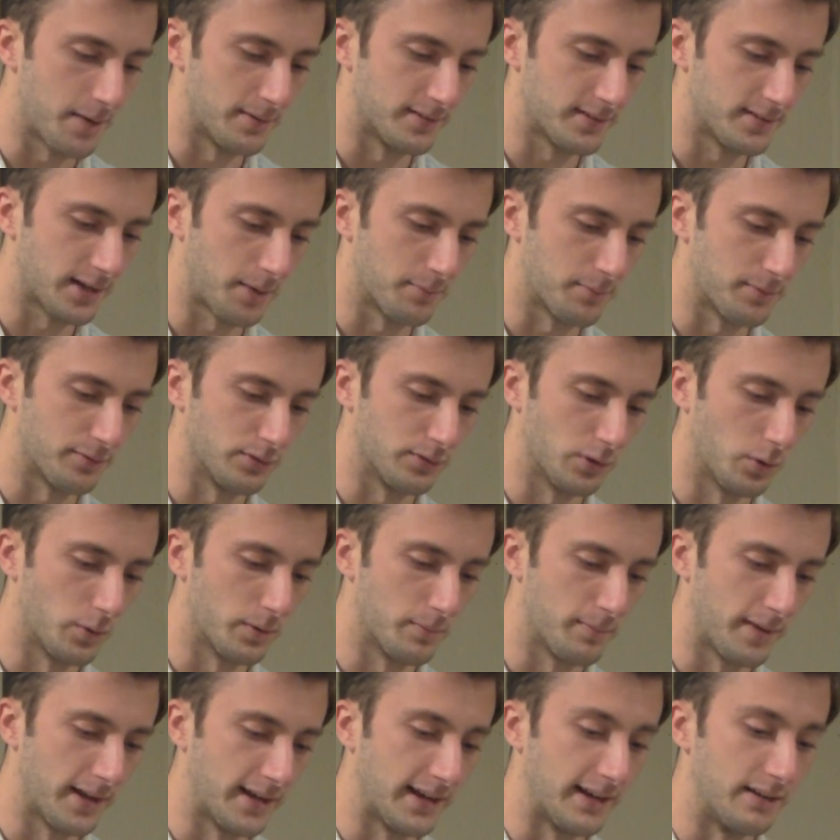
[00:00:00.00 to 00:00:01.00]
times of low
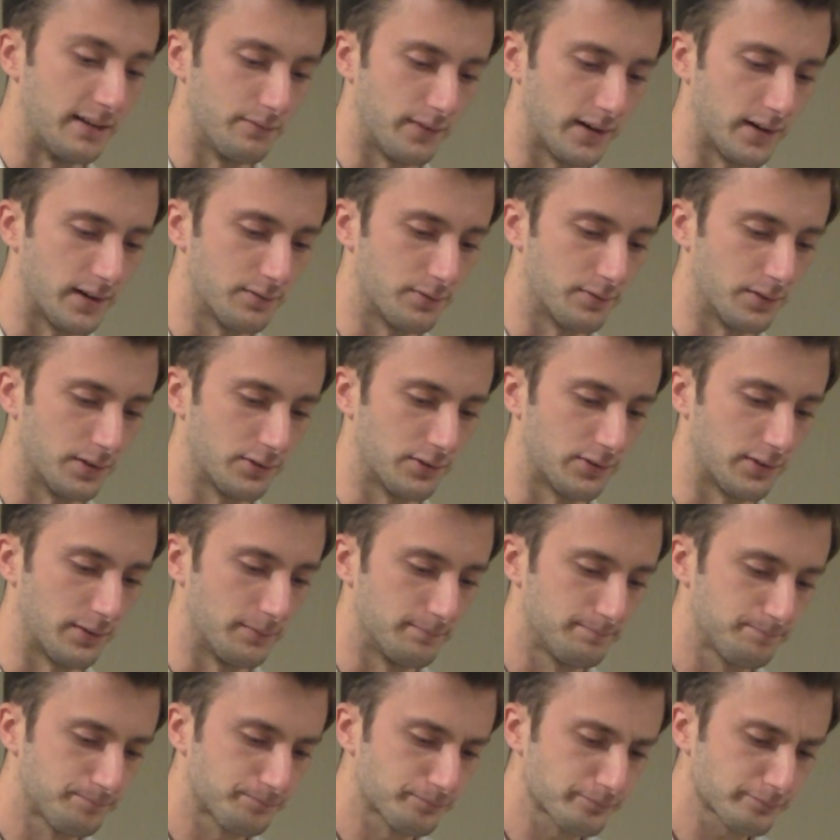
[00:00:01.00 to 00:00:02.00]
demand and vice versa.
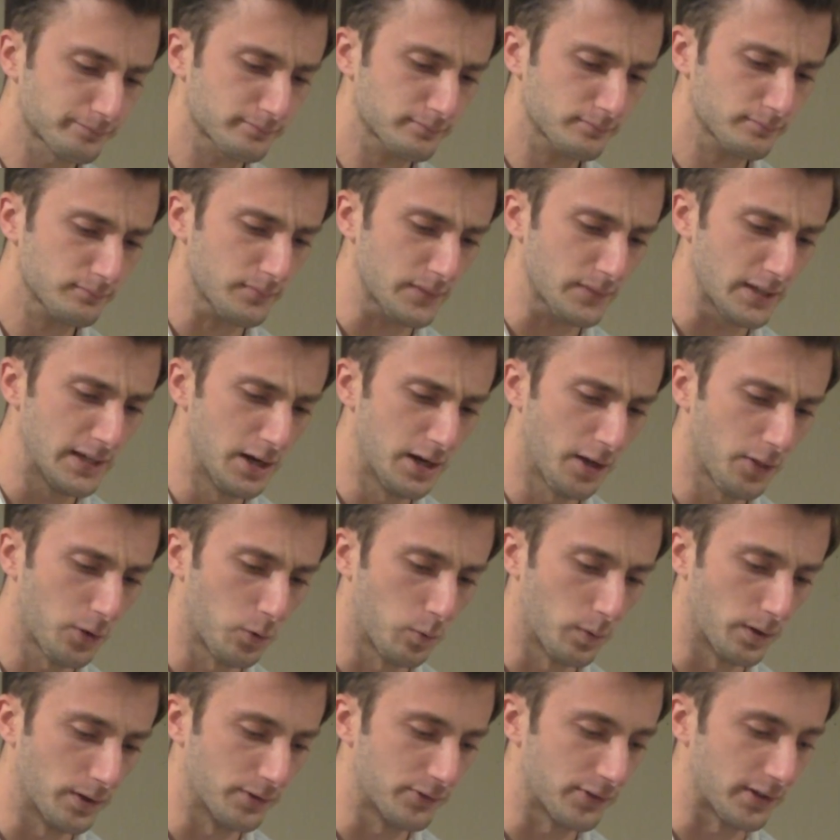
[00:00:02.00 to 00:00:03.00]
In other
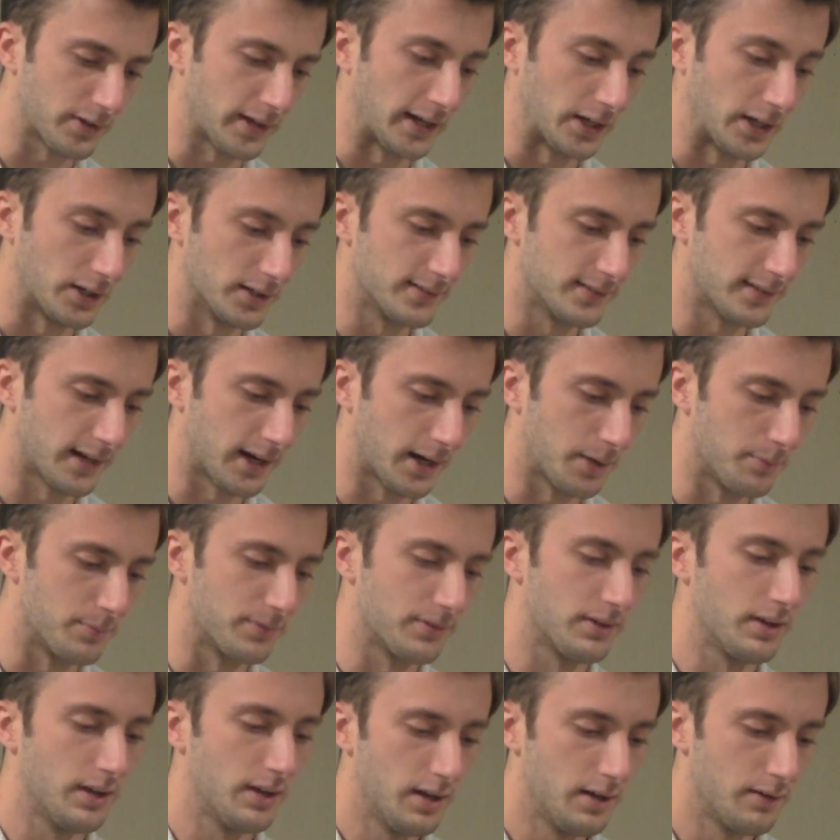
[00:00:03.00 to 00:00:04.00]
words, in good
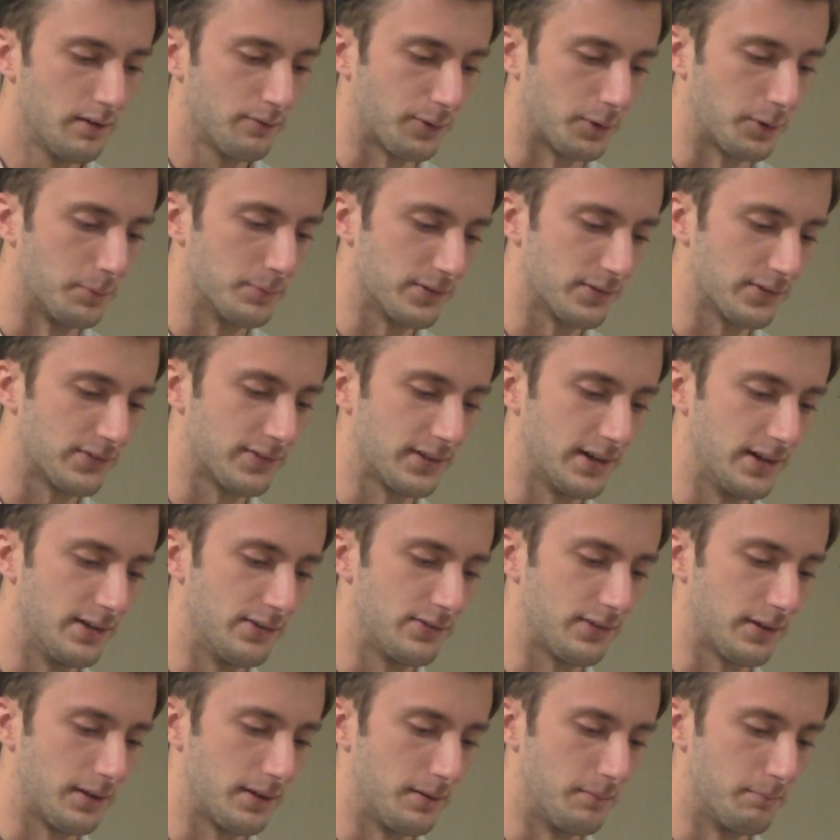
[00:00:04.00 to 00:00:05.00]
times, firms and
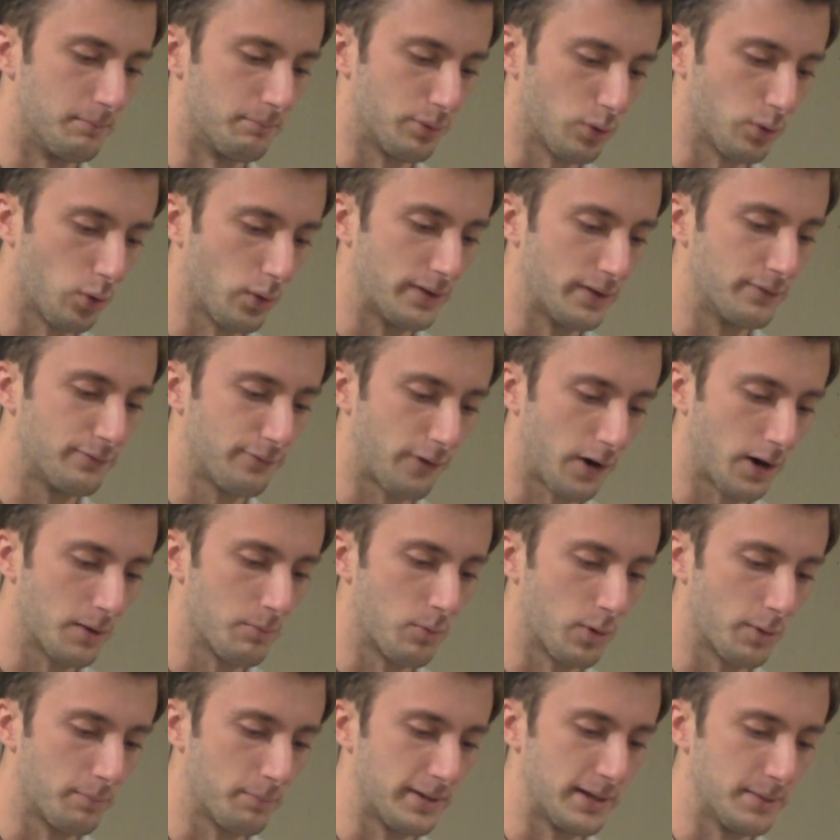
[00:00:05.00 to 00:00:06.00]
cities employ far
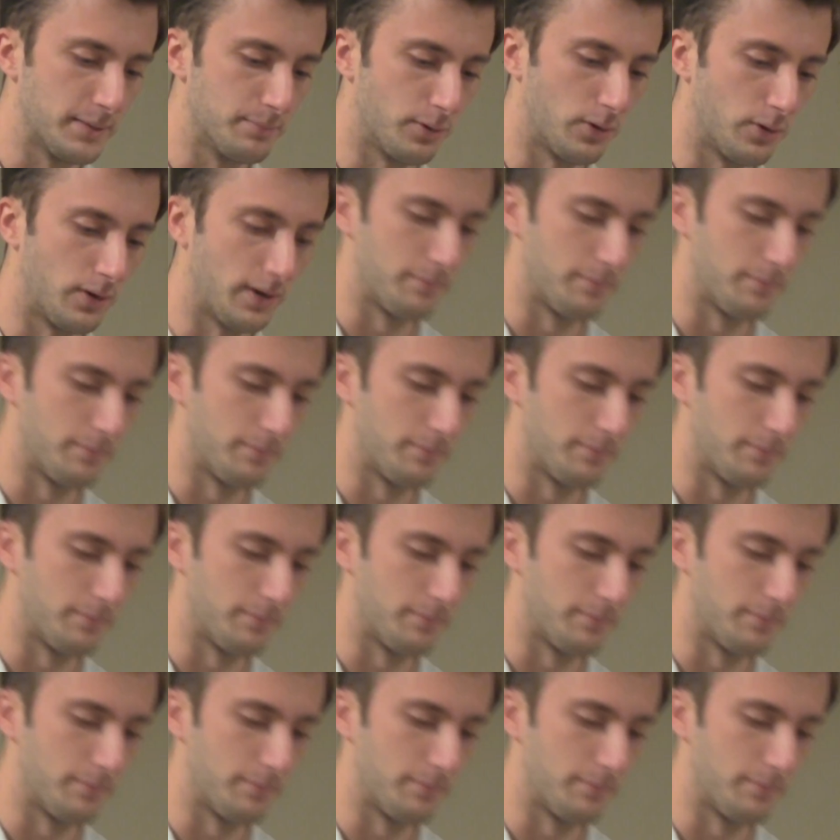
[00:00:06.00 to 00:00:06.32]
more people